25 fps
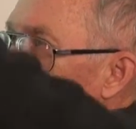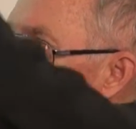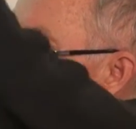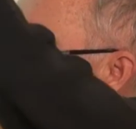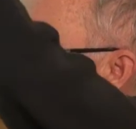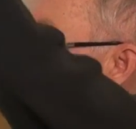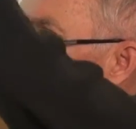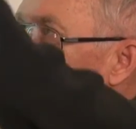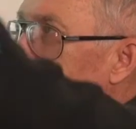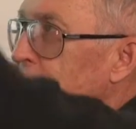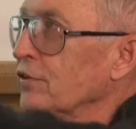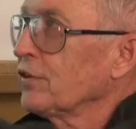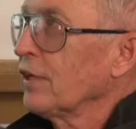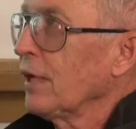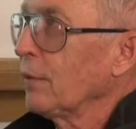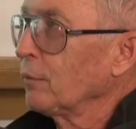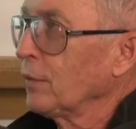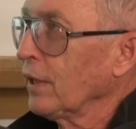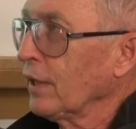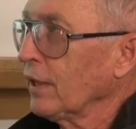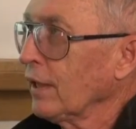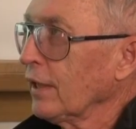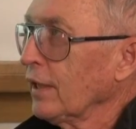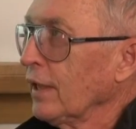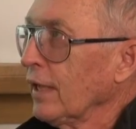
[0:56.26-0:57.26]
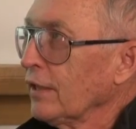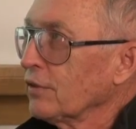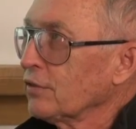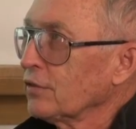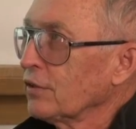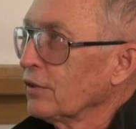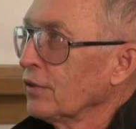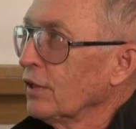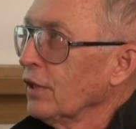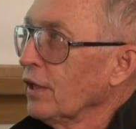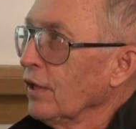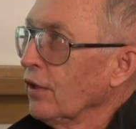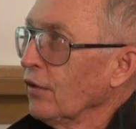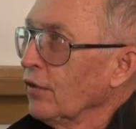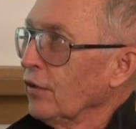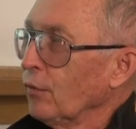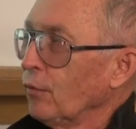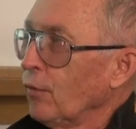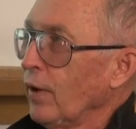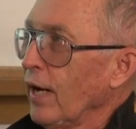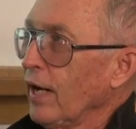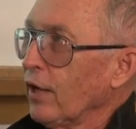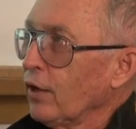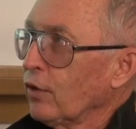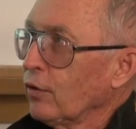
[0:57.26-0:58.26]
which you hear something against the
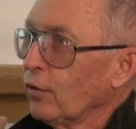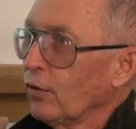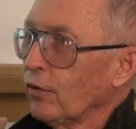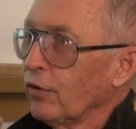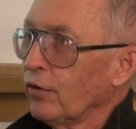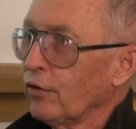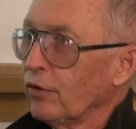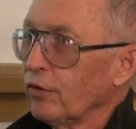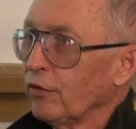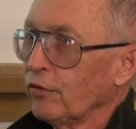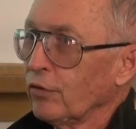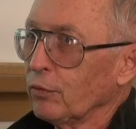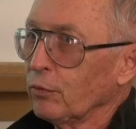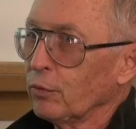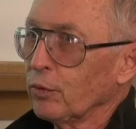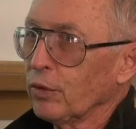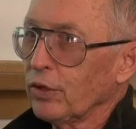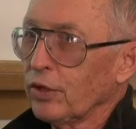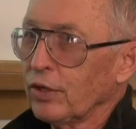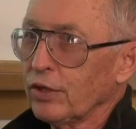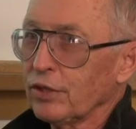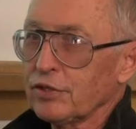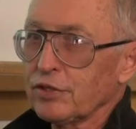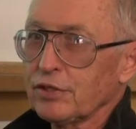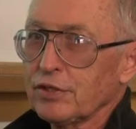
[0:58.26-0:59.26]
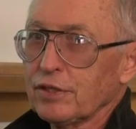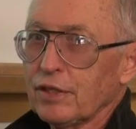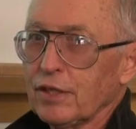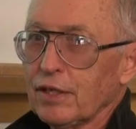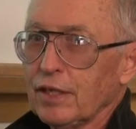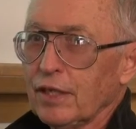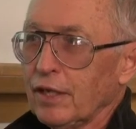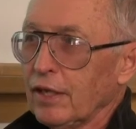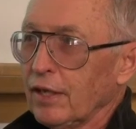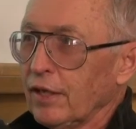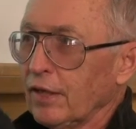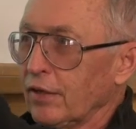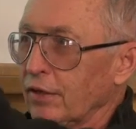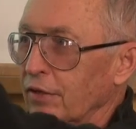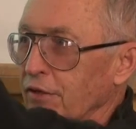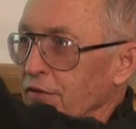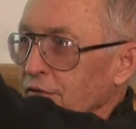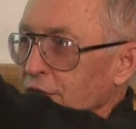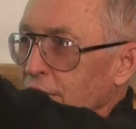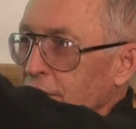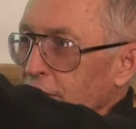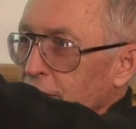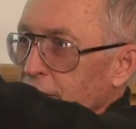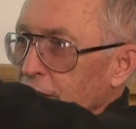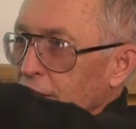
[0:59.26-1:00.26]
rank order of the words,
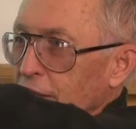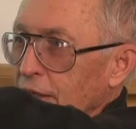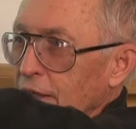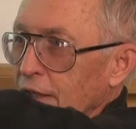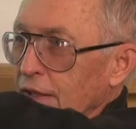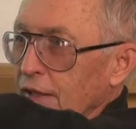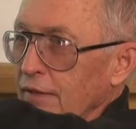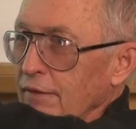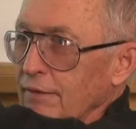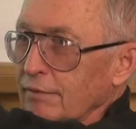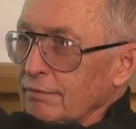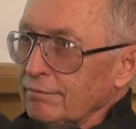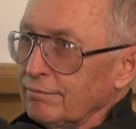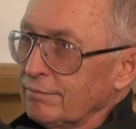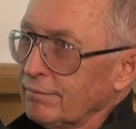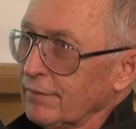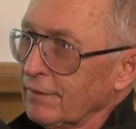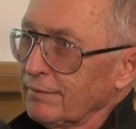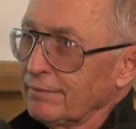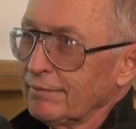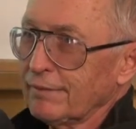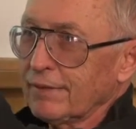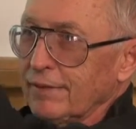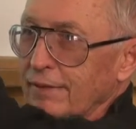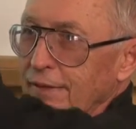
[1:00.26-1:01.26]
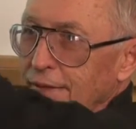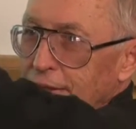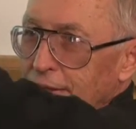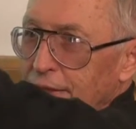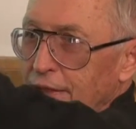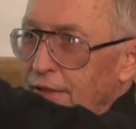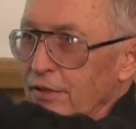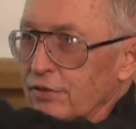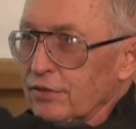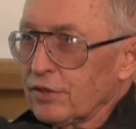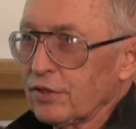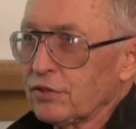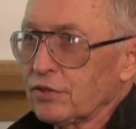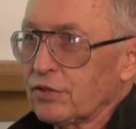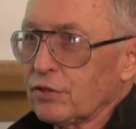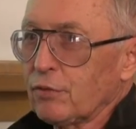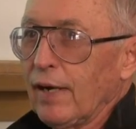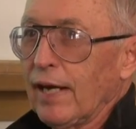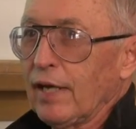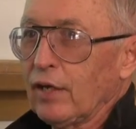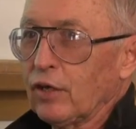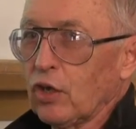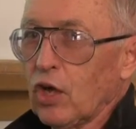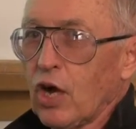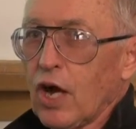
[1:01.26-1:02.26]
there's a
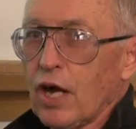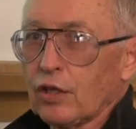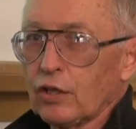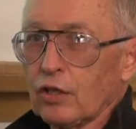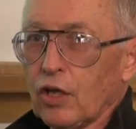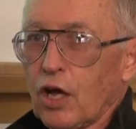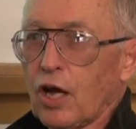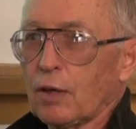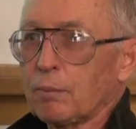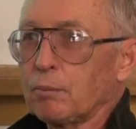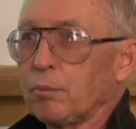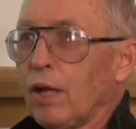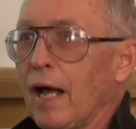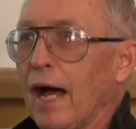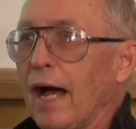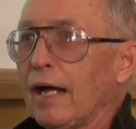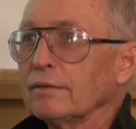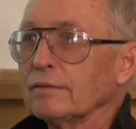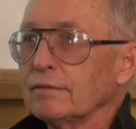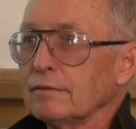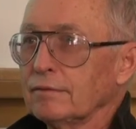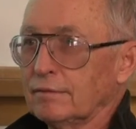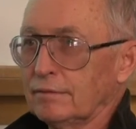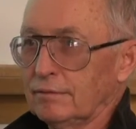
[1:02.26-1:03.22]
straight log-log plot.